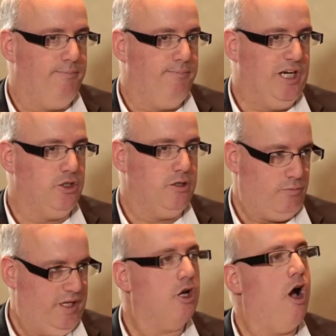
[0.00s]
make sure that
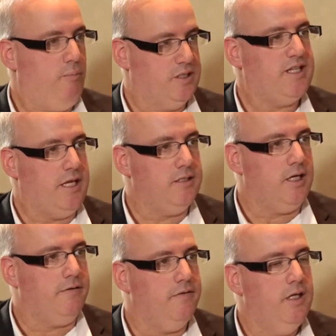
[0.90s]
we accomplish that
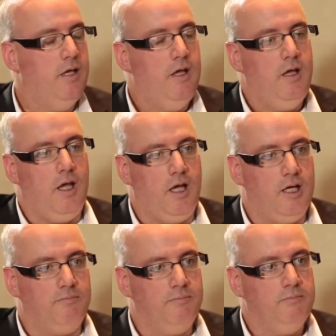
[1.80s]
stuff.
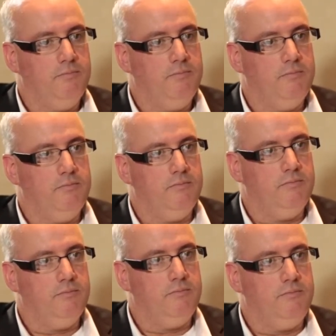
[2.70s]
And
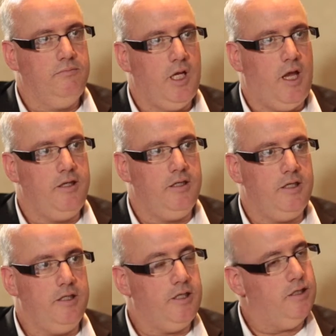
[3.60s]
then
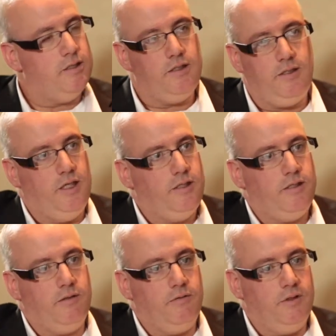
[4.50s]

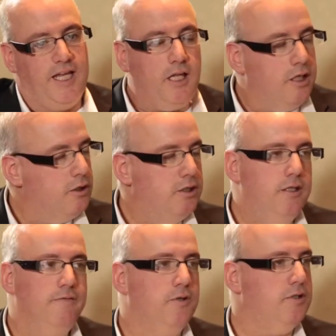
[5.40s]
it's likelihood
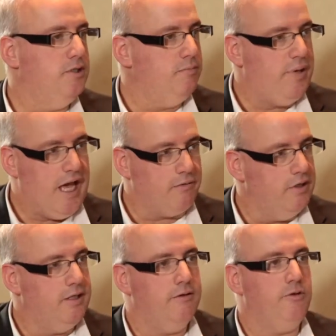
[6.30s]
versus impact, right?
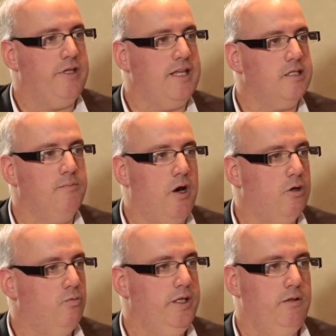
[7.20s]
That's the
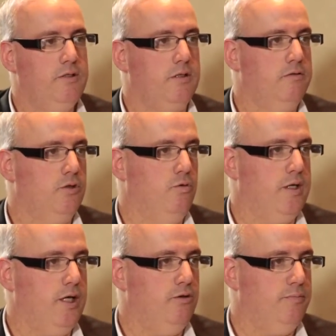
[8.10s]
model we use. And so when
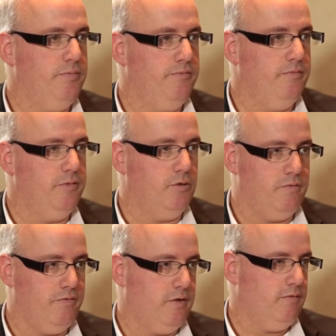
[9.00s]
I go up, in
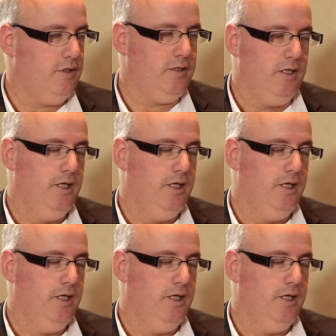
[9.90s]
front of the